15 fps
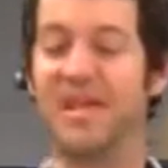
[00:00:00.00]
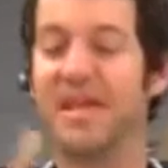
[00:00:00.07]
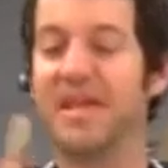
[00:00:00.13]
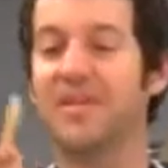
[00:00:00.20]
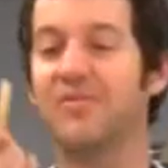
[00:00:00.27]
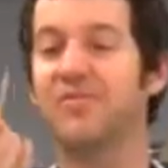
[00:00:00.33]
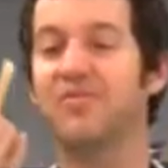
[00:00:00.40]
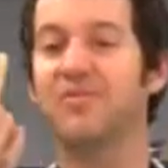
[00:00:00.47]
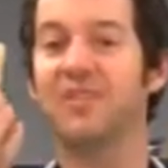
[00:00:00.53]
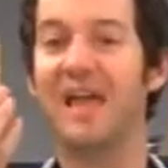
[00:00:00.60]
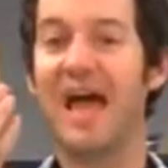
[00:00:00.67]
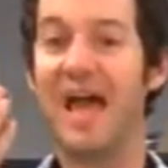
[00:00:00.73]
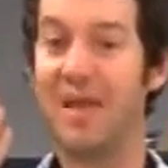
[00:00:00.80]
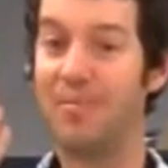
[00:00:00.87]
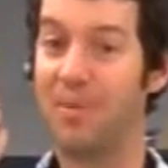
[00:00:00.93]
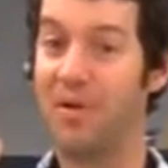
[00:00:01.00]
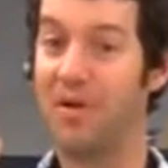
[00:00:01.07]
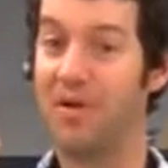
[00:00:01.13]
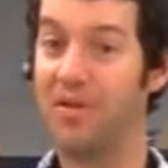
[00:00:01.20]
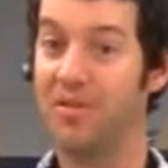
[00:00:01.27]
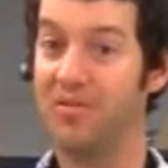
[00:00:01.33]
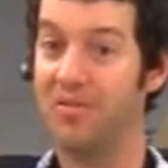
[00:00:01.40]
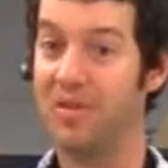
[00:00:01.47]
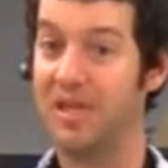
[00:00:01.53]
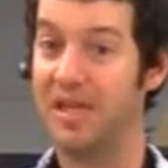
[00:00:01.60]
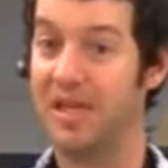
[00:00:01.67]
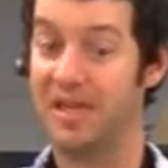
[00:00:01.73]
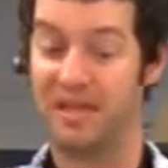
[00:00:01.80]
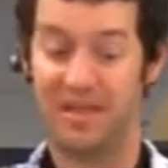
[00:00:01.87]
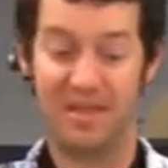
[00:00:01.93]
to take the flat part of the
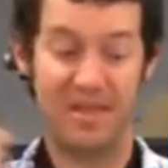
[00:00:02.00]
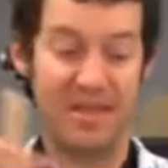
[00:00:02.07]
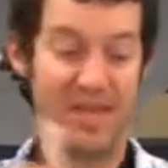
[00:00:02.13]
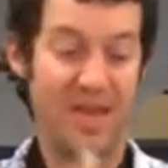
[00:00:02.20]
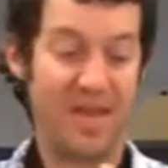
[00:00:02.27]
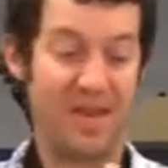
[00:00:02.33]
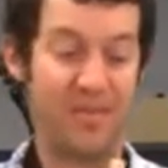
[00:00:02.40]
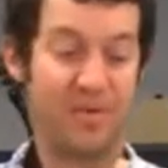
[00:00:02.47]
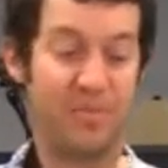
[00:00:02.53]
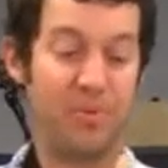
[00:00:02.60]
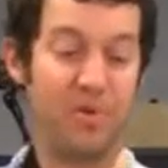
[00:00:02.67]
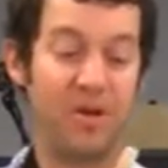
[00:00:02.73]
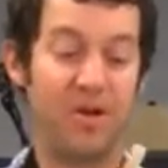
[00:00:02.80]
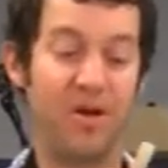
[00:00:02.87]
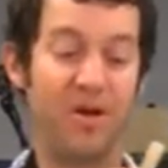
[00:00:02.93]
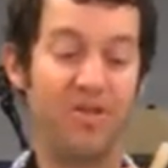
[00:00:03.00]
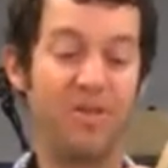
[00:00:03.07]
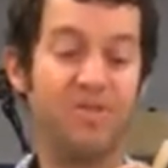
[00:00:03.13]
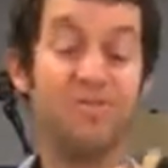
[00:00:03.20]
reed and I'm going to put it on the